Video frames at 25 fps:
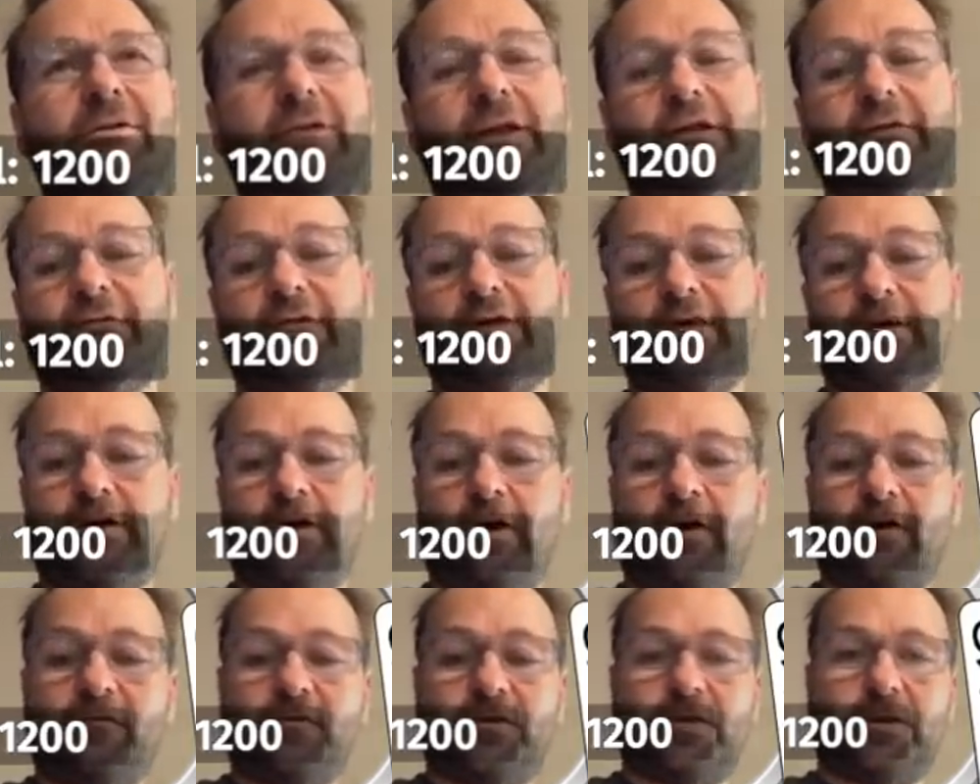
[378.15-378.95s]
And
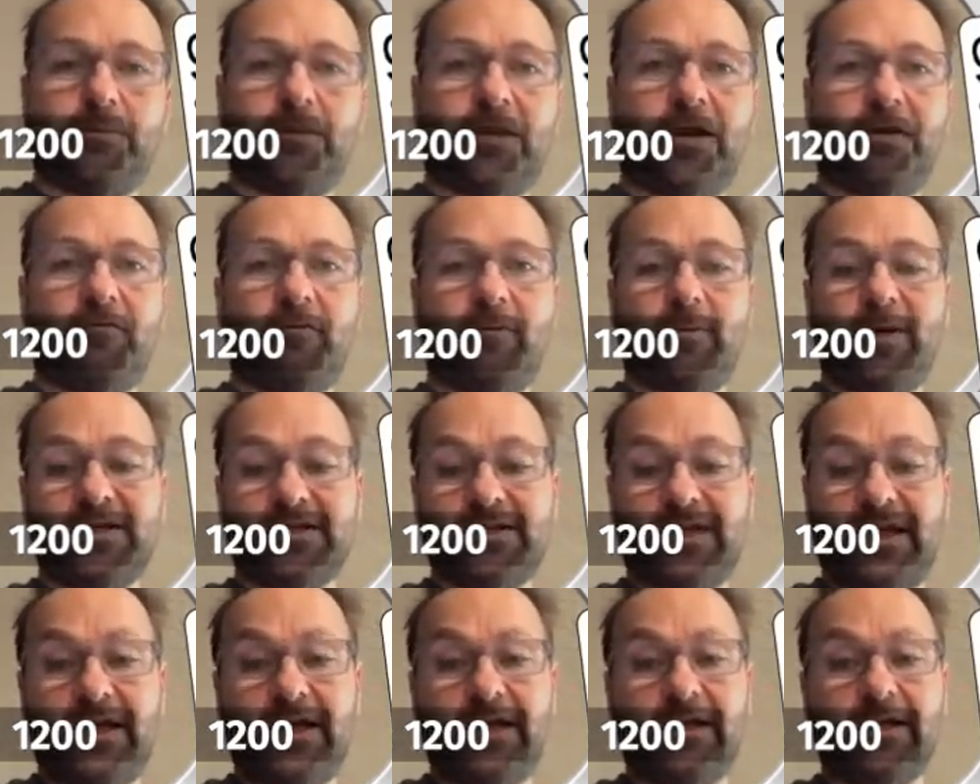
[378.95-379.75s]
very often I'm going to have the
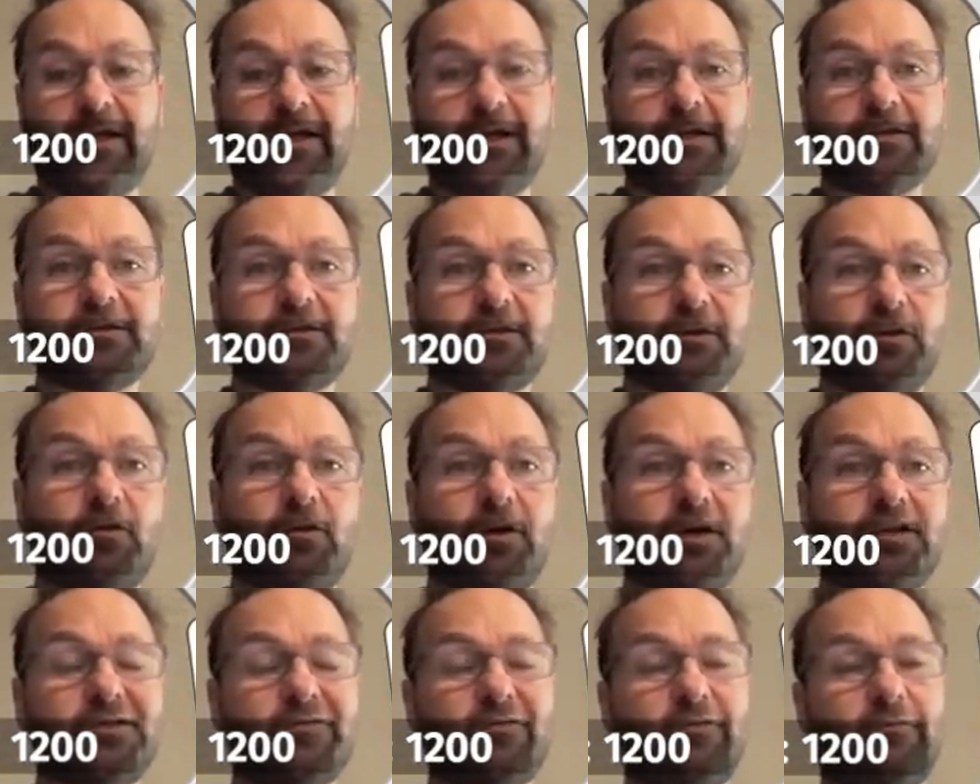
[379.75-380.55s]
best hand against an
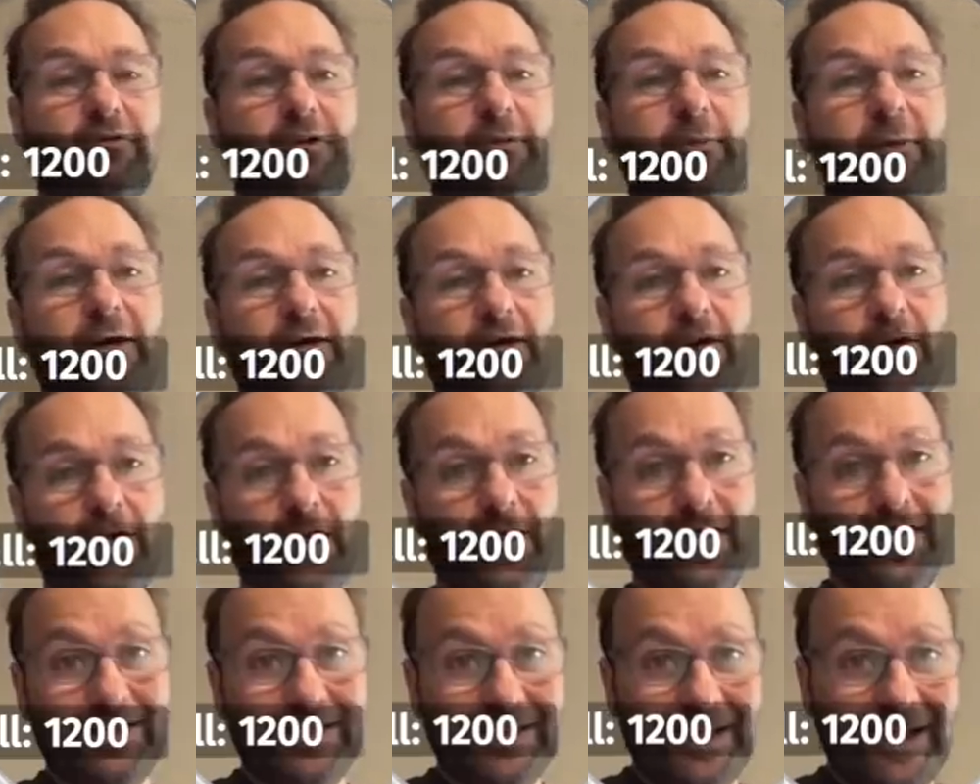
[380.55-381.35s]
aggressive 3-better,
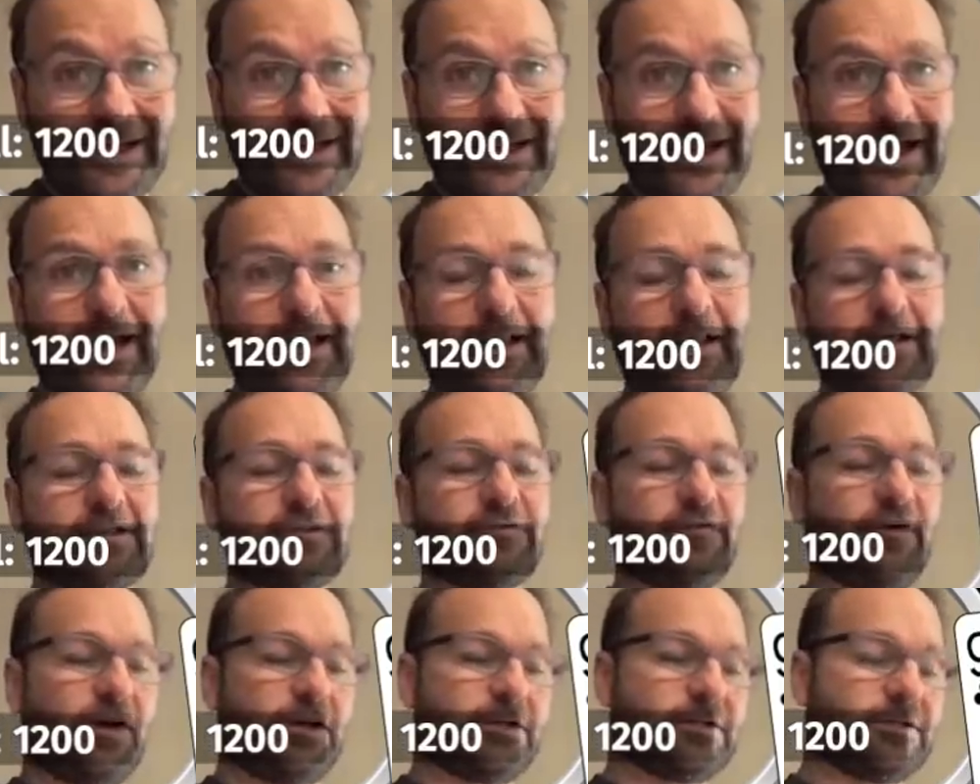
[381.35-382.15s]
like
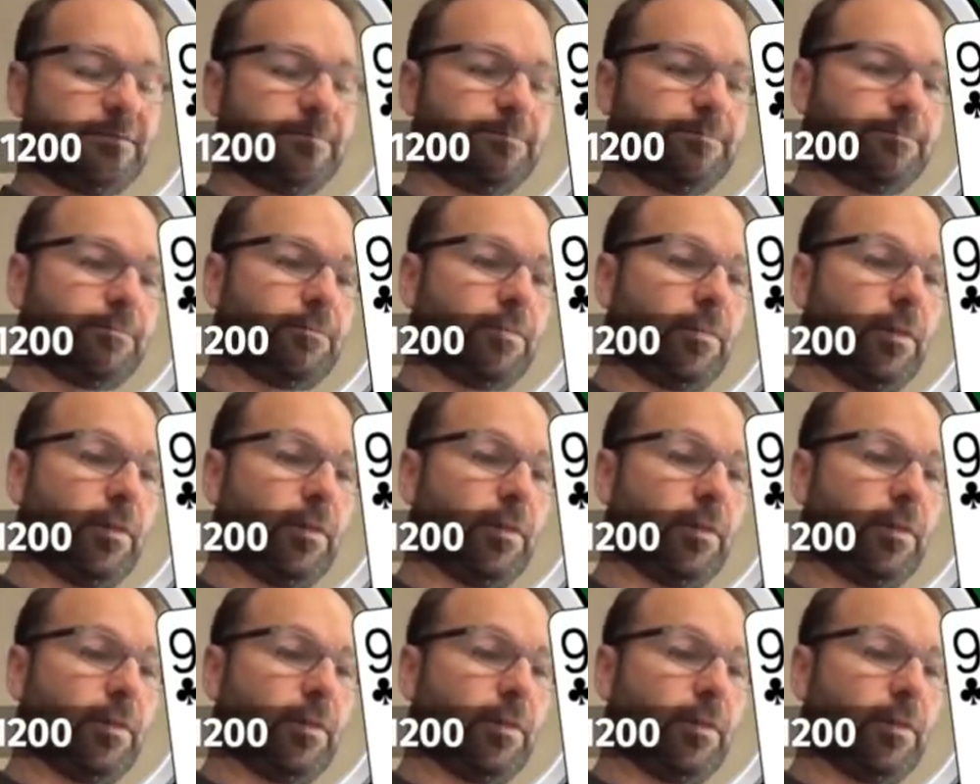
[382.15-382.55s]
Alex Foxen.